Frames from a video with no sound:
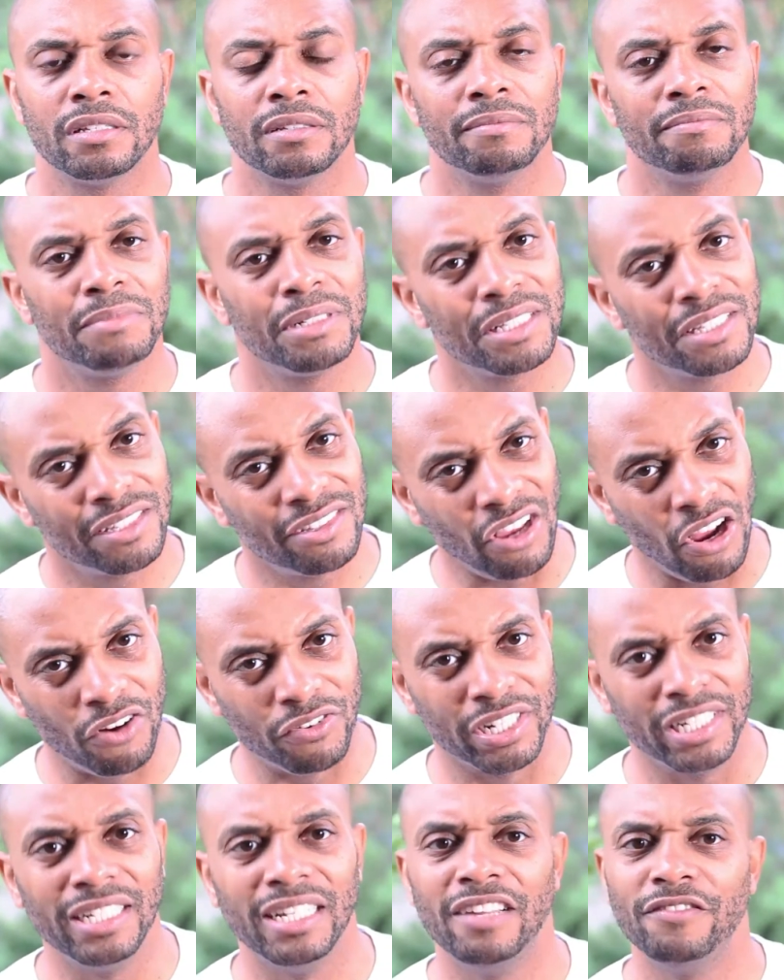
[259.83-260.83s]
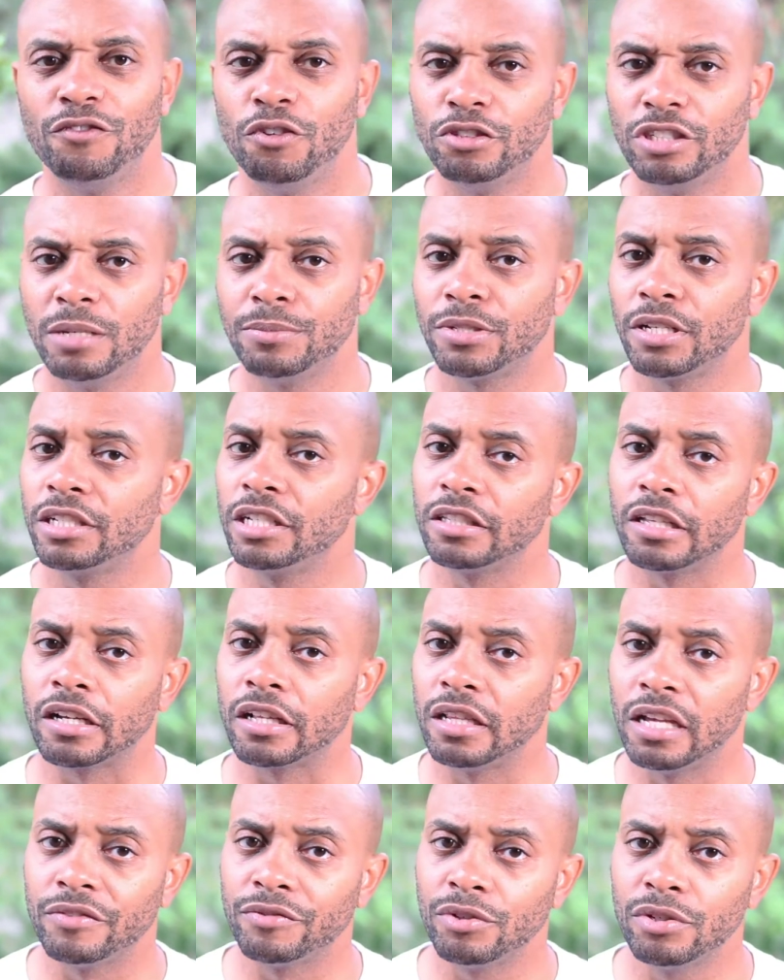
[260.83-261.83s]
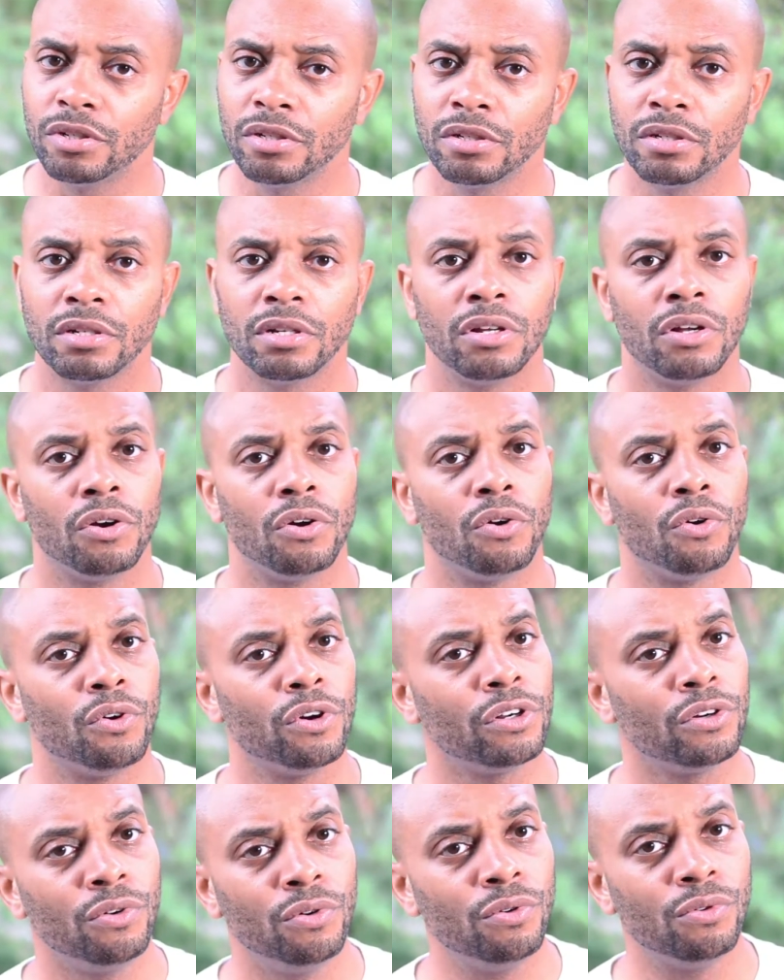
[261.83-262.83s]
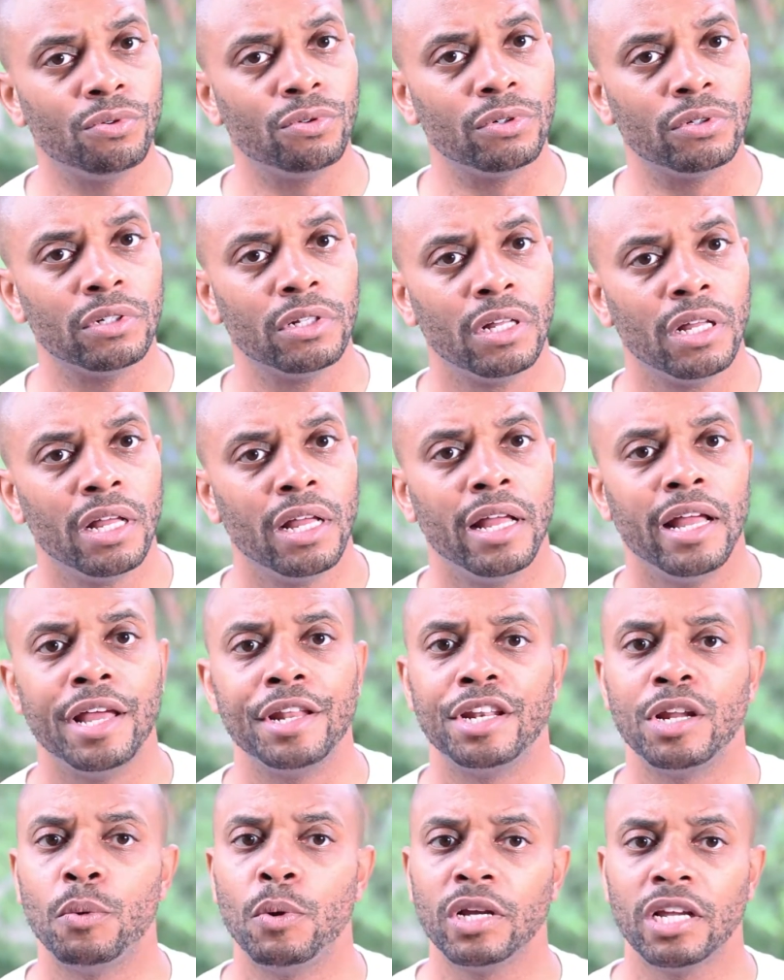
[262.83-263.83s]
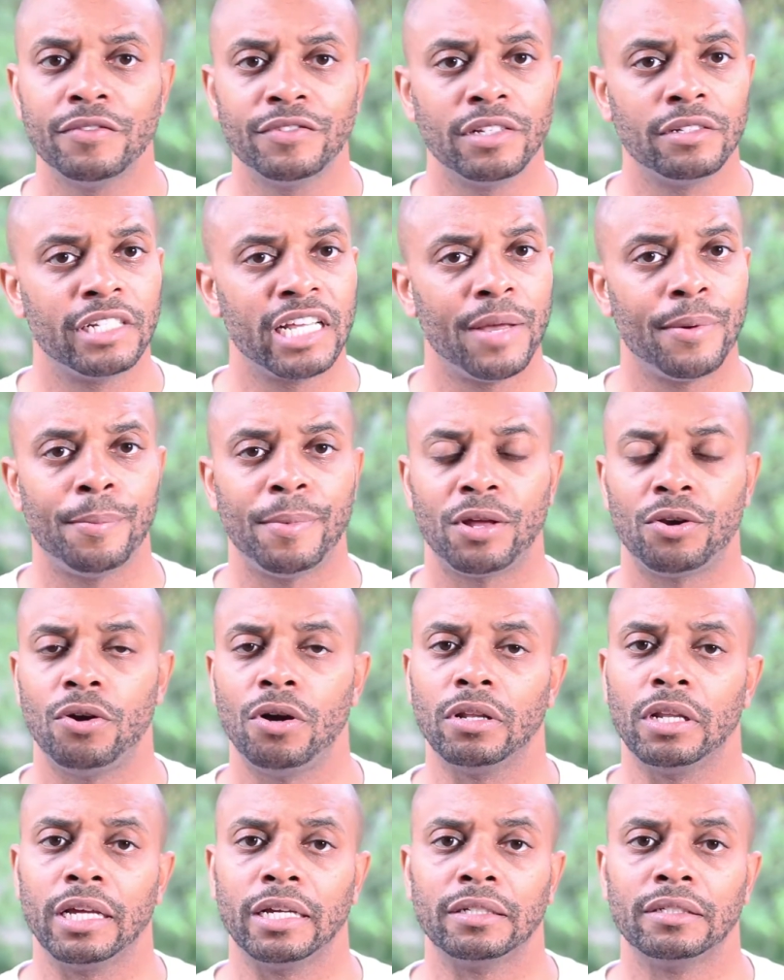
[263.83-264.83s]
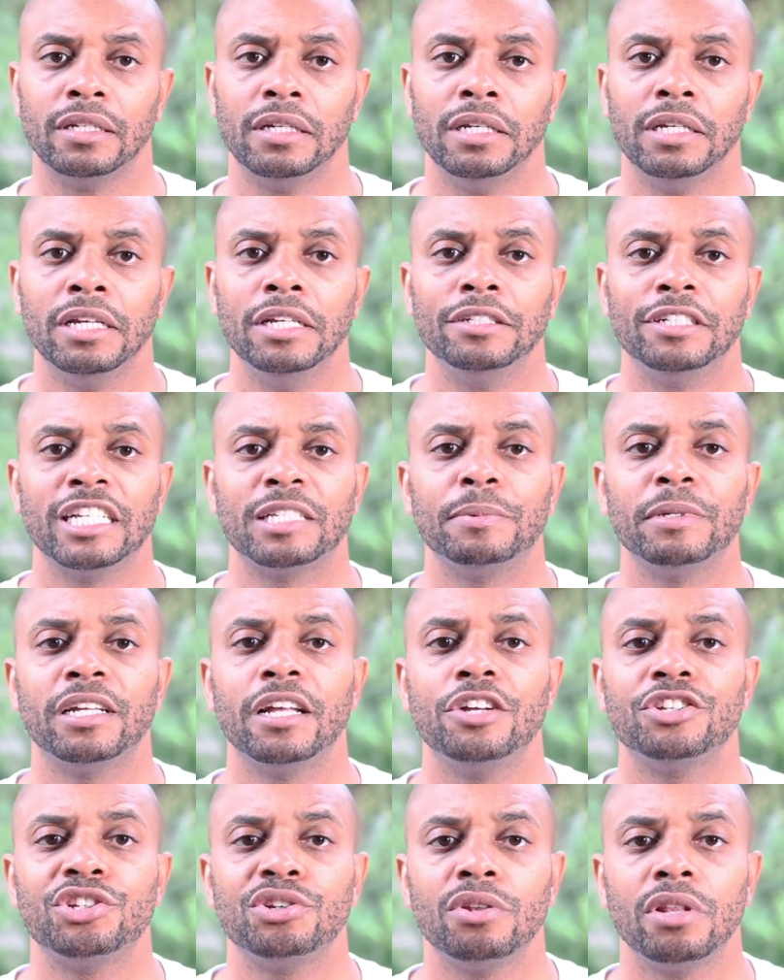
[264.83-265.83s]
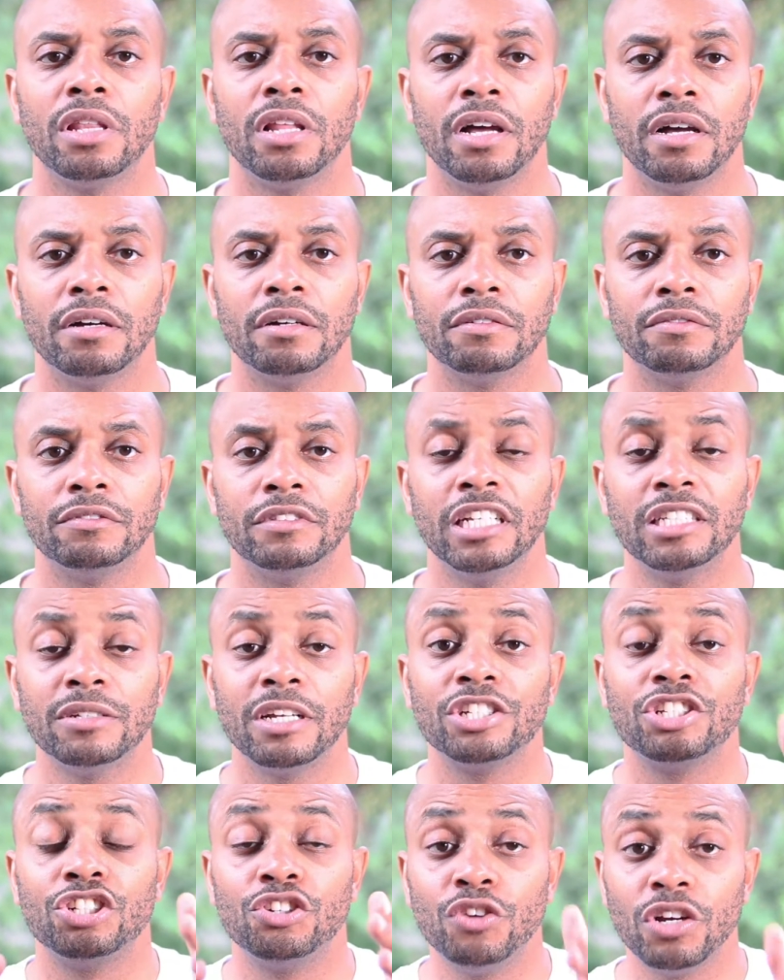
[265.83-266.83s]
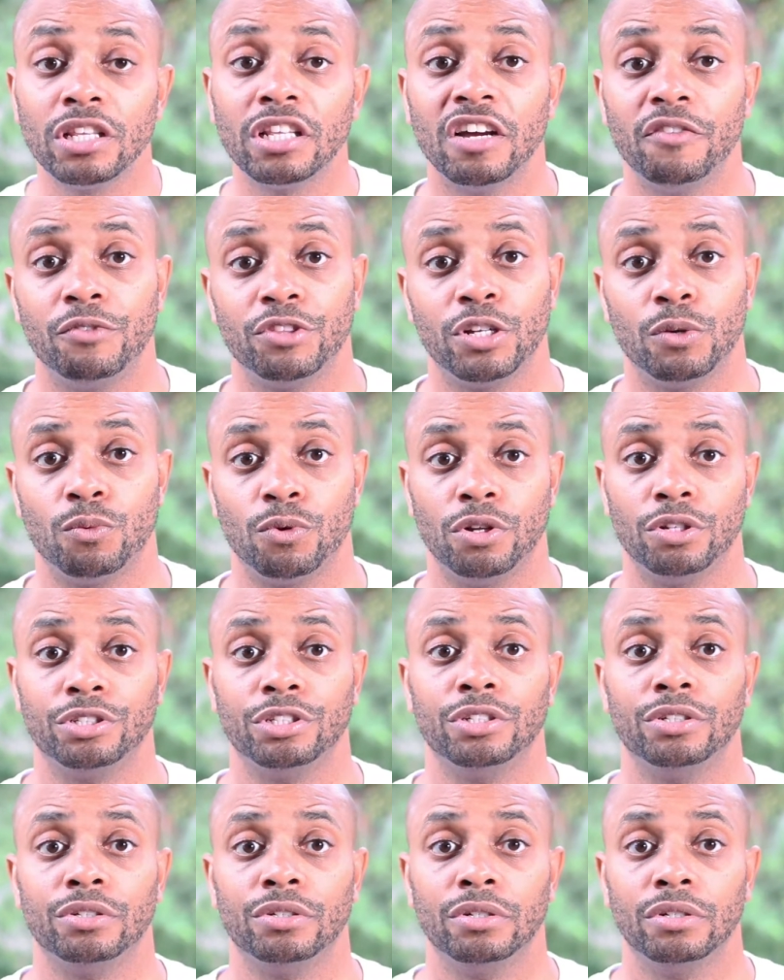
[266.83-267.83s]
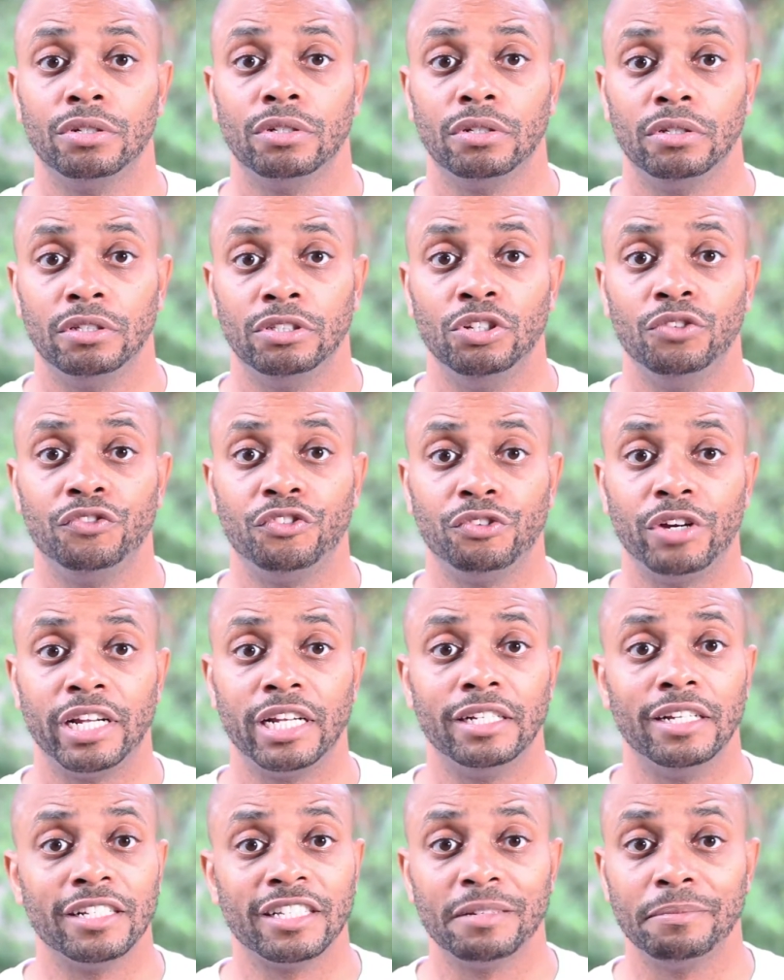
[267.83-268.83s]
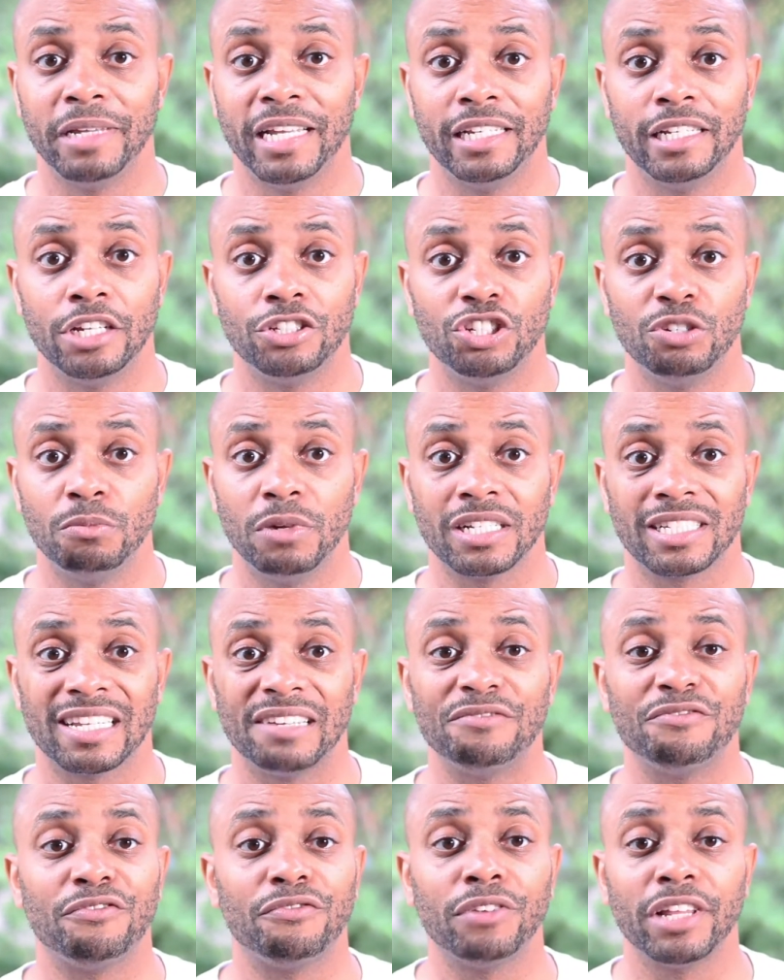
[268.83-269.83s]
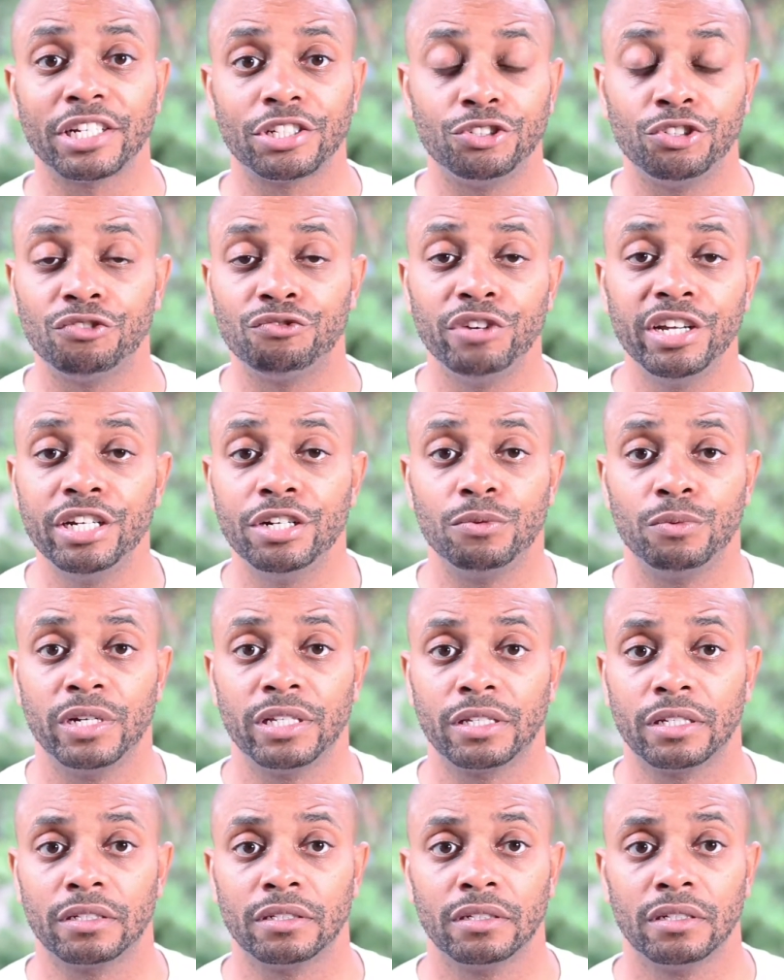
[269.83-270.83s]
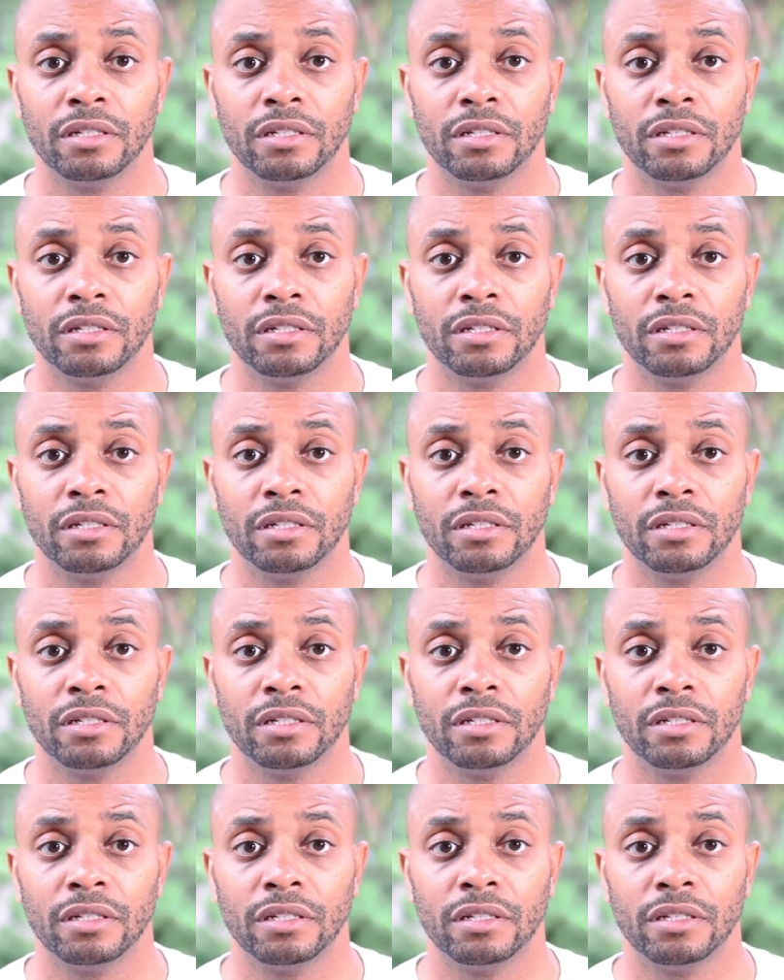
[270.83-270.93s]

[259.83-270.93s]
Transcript: But sorry, info dumps are neither clever or cool, and no one gives a damn about all that. Just because you're in love with the world you've created doesn't mean that you must inflict your reader with it.